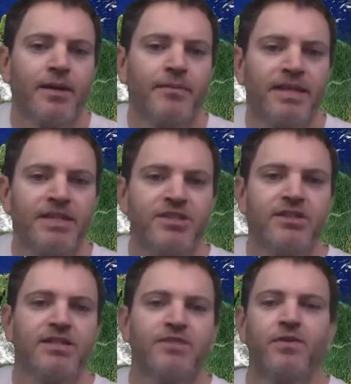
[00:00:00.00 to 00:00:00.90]
Each of
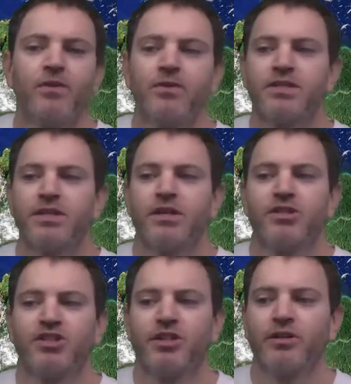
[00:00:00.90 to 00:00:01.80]
these folks
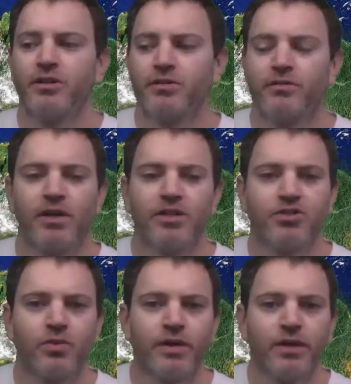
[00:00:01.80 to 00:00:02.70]
shared a
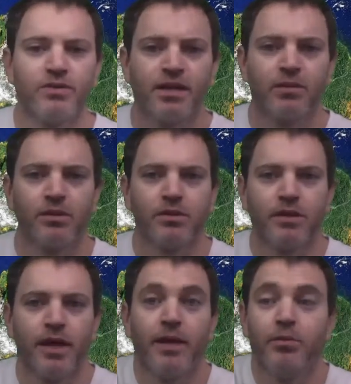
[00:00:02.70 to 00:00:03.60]
story. I was
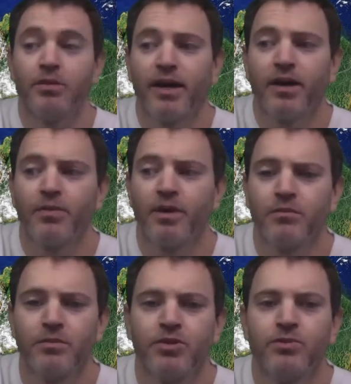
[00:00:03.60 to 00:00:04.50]
able to help
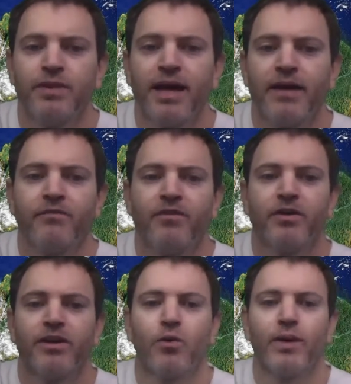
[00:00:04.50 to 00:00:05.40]
them do that
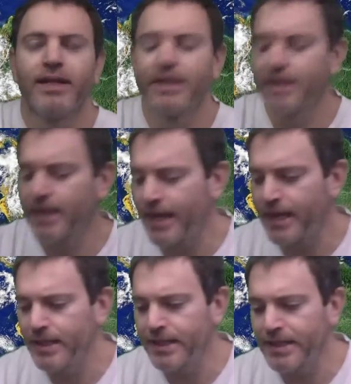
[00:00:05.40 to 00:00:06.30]
very quickly
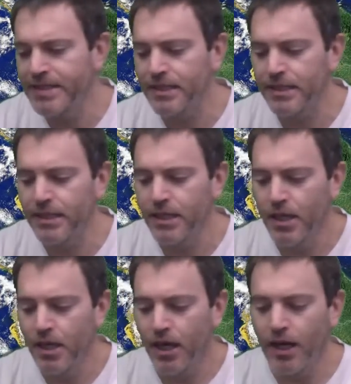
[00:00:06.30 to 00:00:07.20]
and easily,
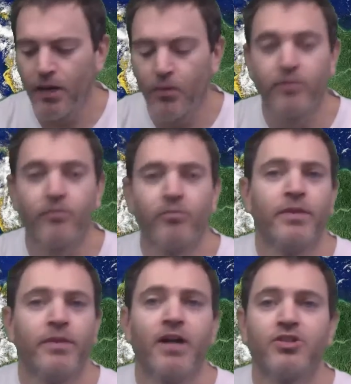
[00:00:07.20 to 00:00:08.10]
with
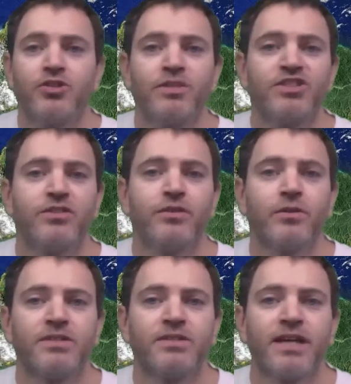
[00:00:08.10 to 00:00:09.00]
not too much of their
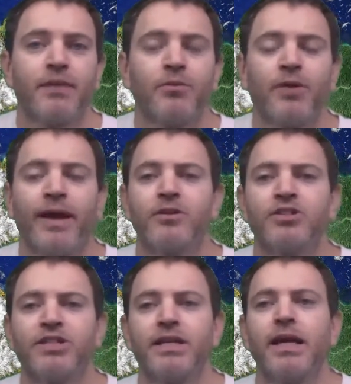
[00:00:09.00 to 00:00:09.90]
own time or
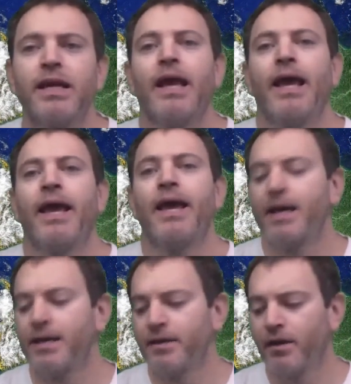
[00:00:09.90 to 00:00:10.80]
energy.
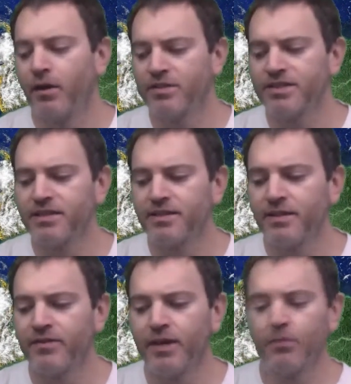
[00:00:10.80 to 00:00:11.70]
And all of a sudden, they've
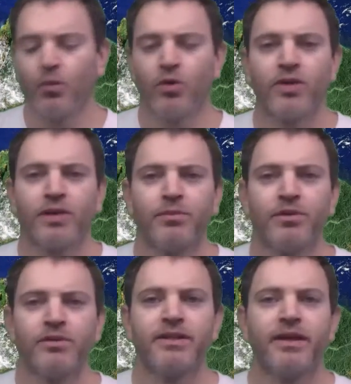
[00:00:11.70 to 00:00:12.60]
got more
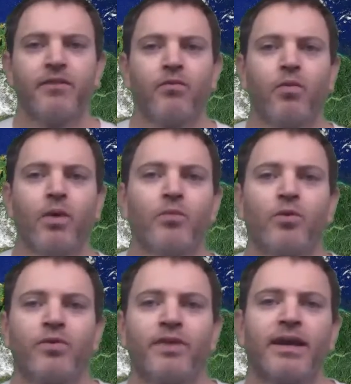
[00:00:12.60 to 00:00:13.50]
credibility. They have one more
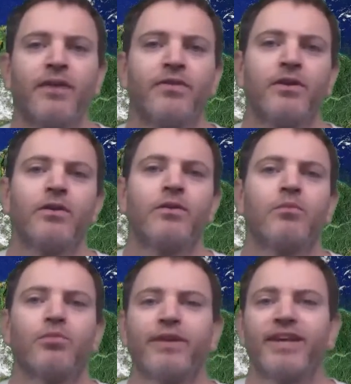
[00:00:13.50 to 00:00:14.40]
thing out there
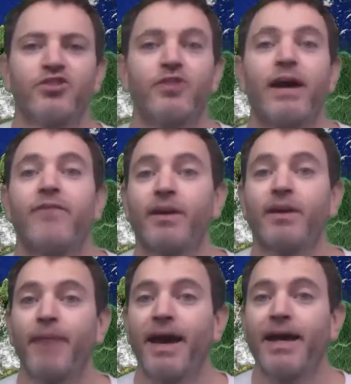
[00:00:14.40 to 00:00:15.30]
bringing traffic
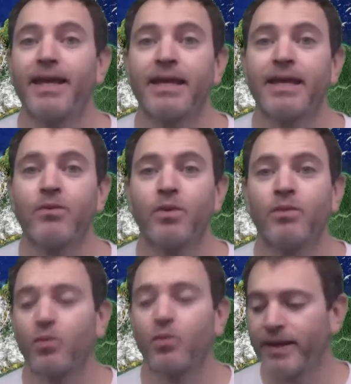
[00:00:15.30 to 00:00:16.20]
back in, one
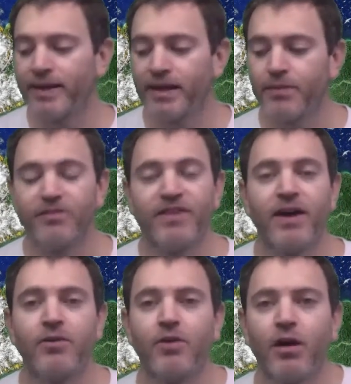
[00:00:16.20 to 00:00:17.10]
more way they can be
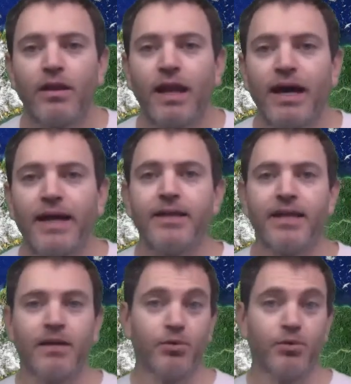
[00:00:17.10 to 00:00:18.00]
found online
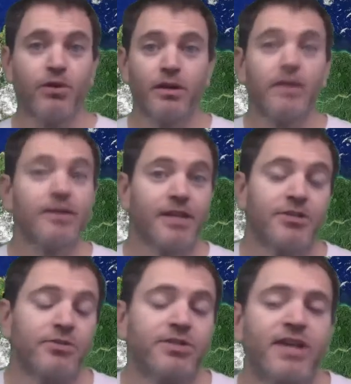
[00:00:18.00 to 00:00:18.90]
in a book. Not
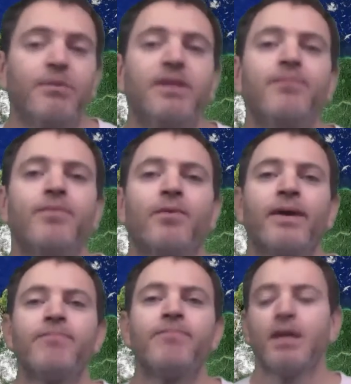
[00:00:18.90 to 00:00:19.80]
too shabby,
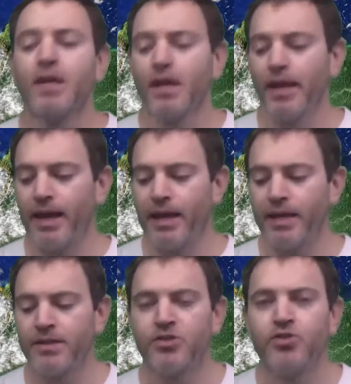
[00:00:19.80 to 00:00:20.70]
right?
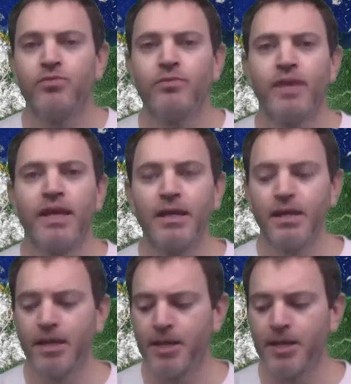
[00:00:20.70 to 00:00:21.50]
And you may